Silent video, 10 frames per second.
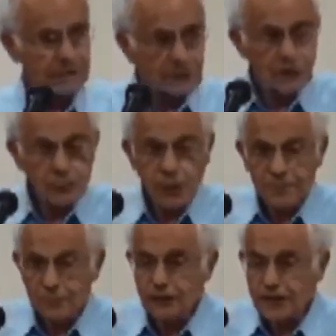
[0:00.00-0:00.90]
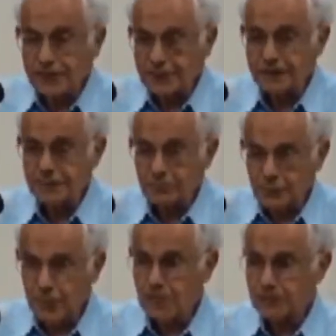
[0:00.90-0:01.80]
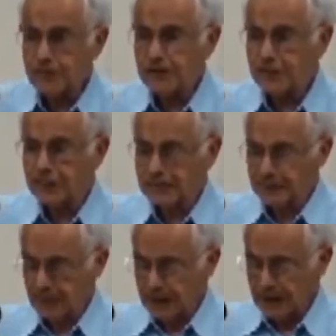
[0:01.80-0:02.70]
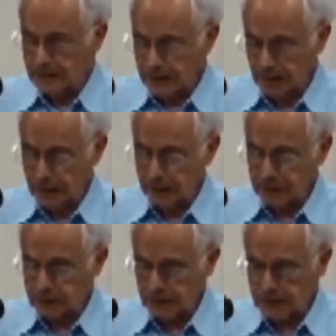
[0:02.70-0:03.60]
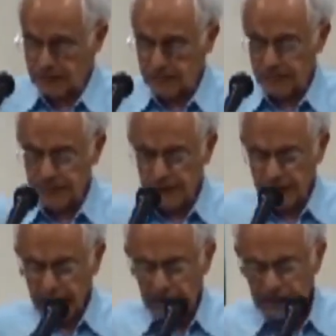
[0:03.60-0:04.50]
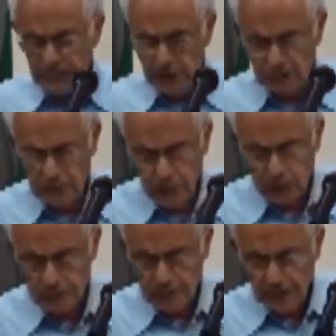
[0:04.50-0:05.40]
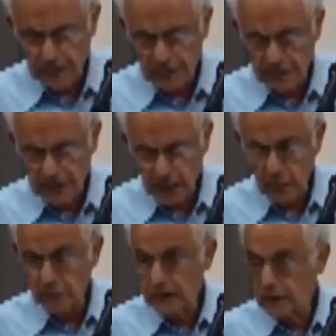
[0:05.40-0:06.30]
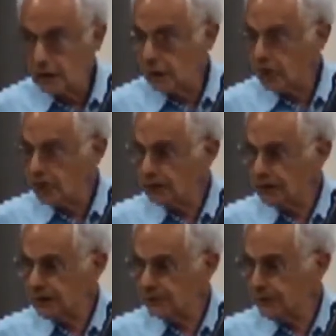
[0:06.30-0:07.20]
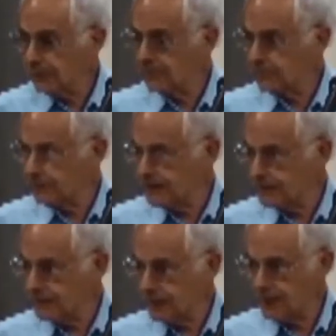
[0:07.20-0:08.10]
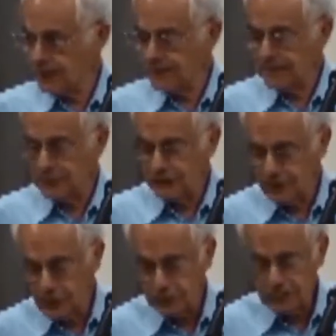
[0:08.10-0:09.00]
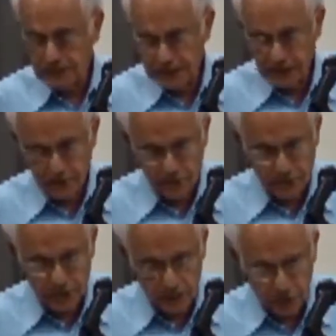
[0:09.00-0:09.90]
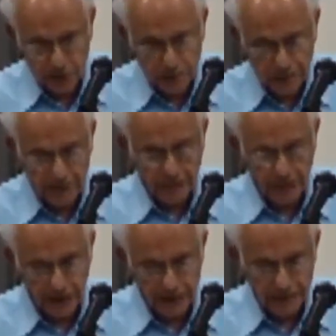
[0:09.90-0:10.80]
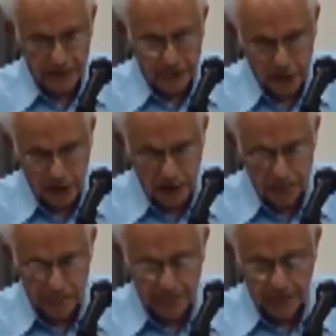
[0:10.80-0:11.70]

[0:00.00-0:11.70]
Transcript: It's not one tree. It's probably a couple of trees. And he invoked there the name of the Lord, and he built a synagogue, and he invoked the name of the Lord, everlasting God.